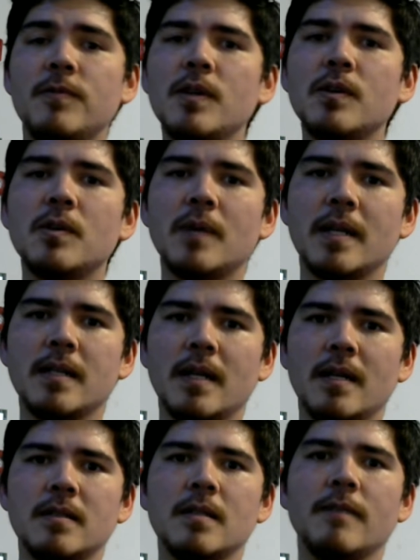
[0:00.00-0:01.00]
view and
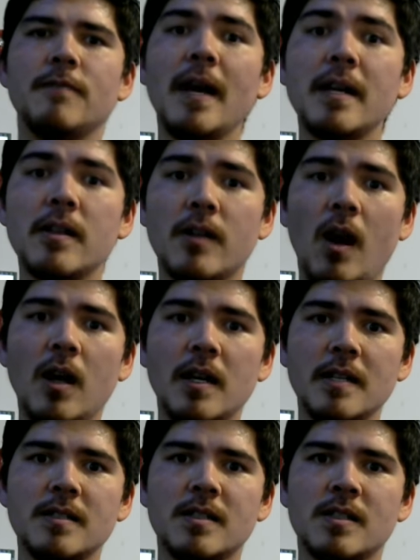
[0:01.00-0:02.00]
to find other
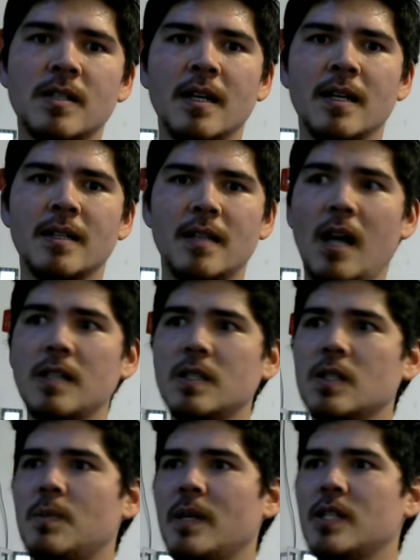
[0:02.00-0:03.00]
artists that also
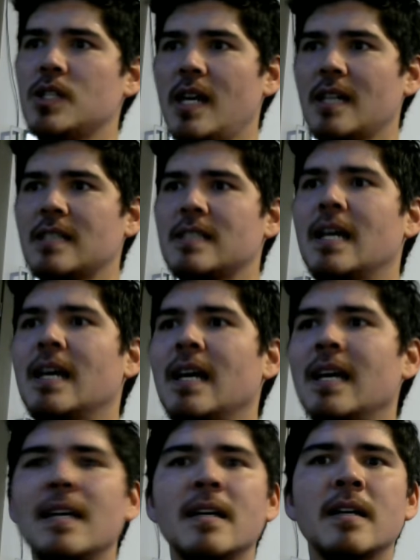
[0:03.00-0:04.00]
spin chucks.
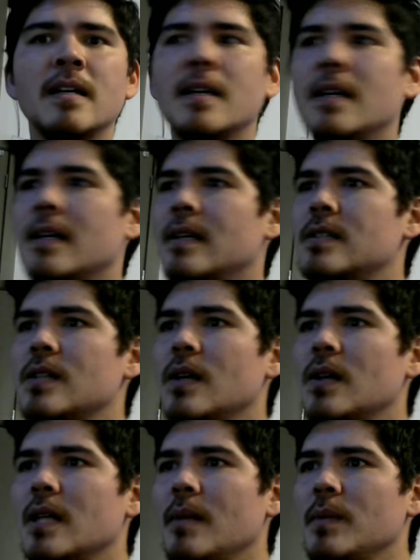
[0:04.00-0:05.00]

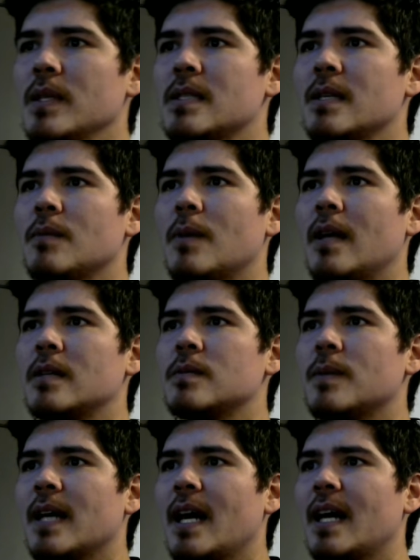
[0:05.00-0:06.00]
So let me see what else
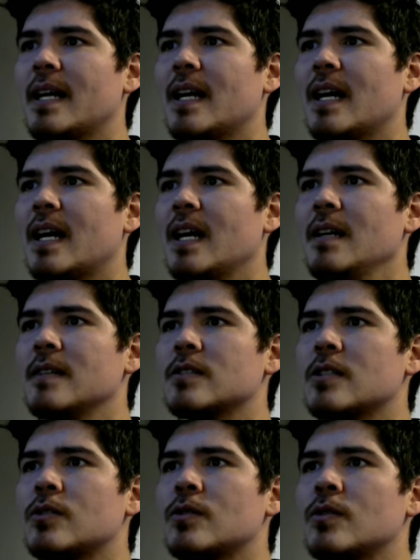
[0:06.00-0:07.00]
we got here.
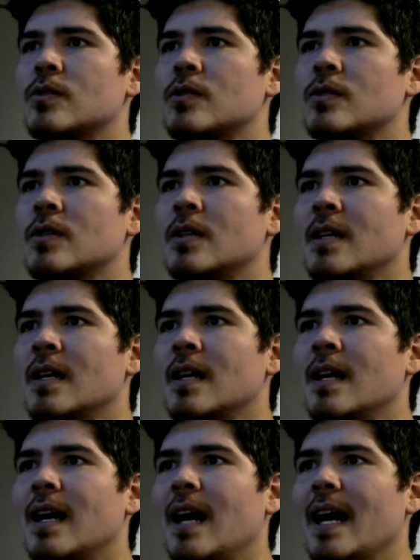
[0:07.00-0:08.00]

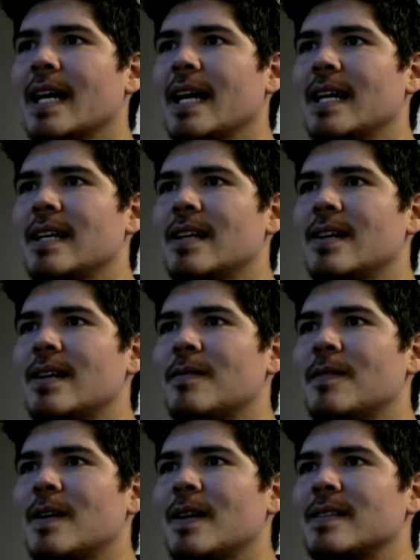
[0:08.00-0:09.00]
I can't neither, never
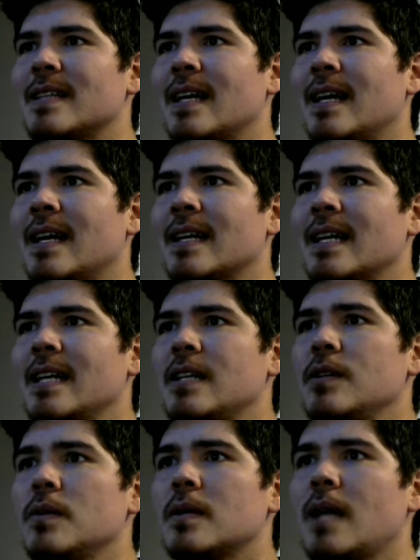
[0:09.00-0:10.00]
mind. Can you
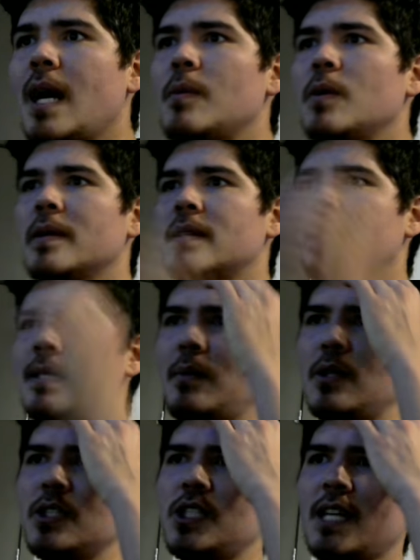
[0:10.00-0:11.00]
do a combo with
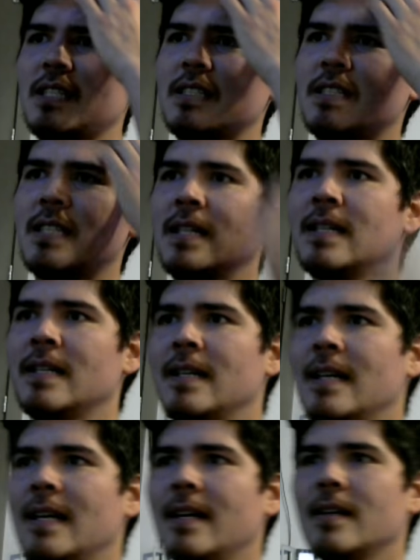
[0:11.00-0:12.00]
double chucks?
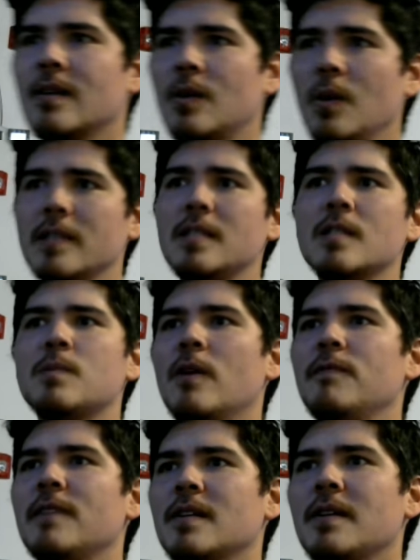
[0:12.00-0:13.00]
Cool, this is
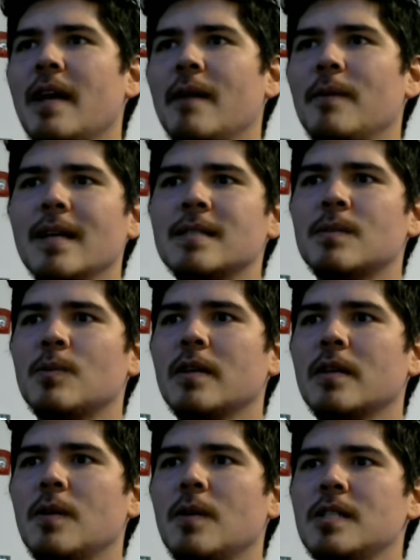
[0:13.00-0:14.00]
perfect. Okay, we got some really
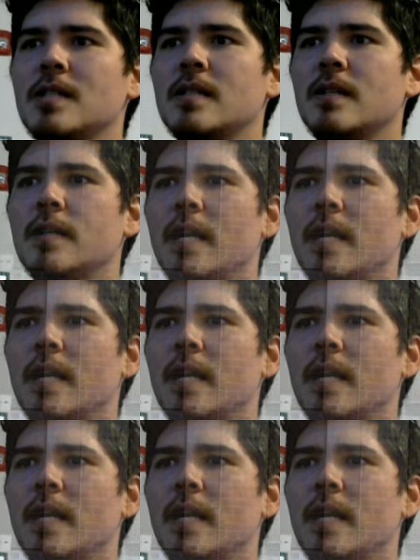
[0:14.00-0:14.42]
good questions here.